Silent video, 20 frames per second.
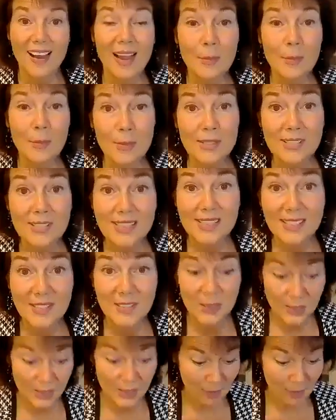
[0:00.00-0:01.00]
Hyper
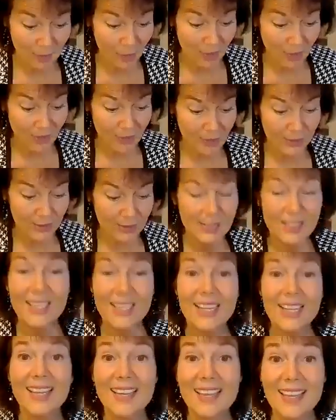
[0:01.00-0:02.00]
sisters and
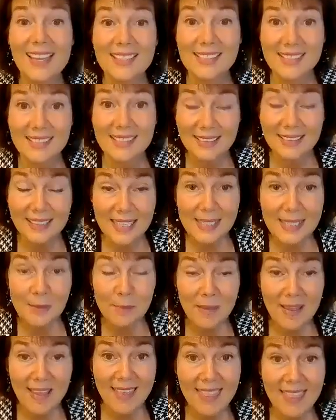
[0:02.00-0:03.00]
brothers, it's
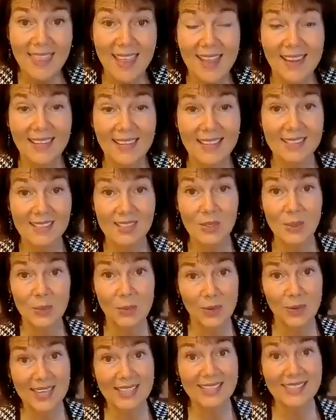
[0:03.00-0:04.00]
Lizbeth, and it's
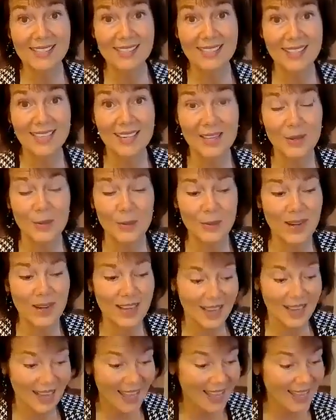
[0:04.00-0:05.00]
great to see you
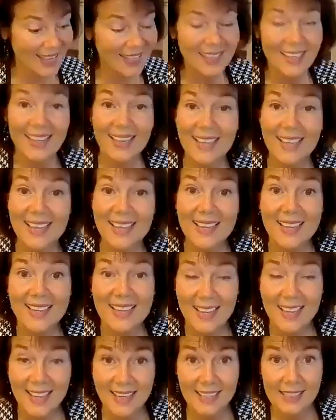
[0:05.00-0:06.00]
again.
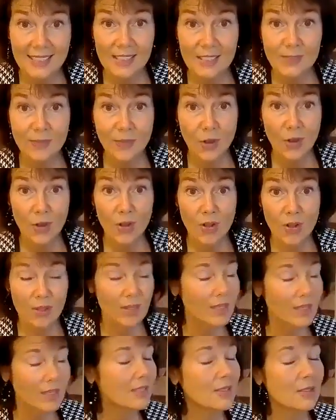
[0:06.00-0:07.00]
It is
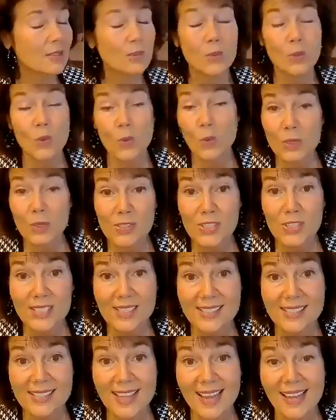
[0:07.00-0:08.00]
fall, it's
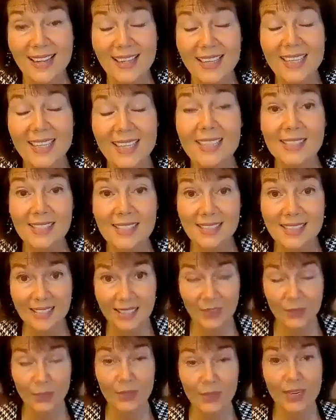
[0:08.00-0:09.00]
gorgeous, and it is
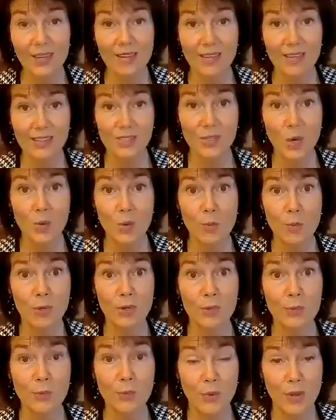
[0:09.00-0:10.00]
nearly
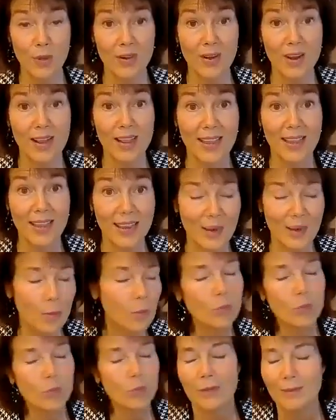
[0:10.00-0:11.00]
October
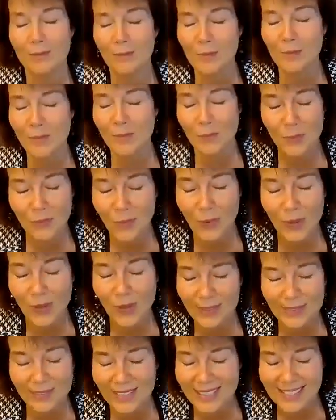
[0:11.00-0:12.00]
for
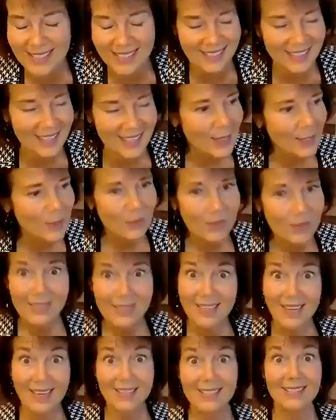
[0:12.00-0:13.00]
all of us, I was
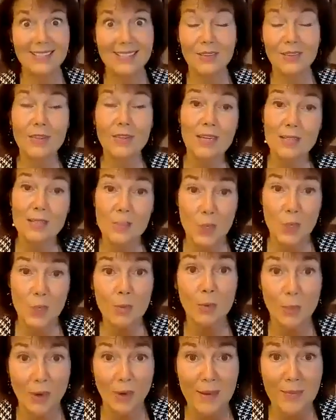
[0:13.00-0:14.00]
going to say it's nearly
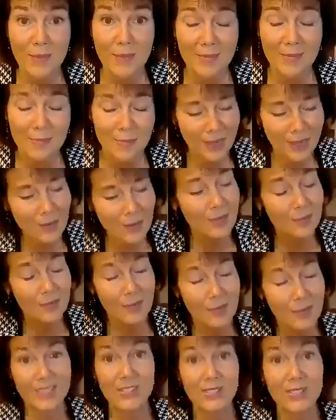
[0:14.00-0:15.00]
October where I'm at, but I would
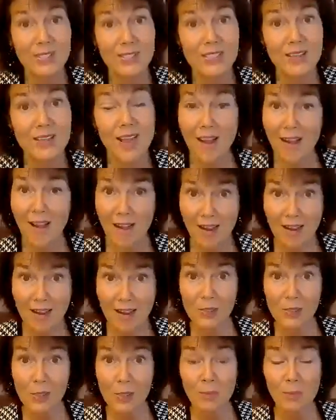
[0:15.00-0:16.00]
imagine it's
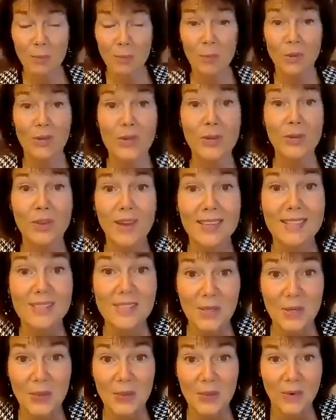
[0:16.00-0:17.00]
October where you're
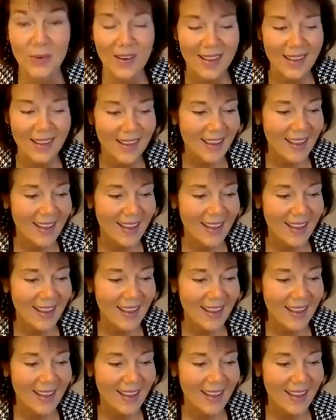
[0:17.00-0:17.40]
at too.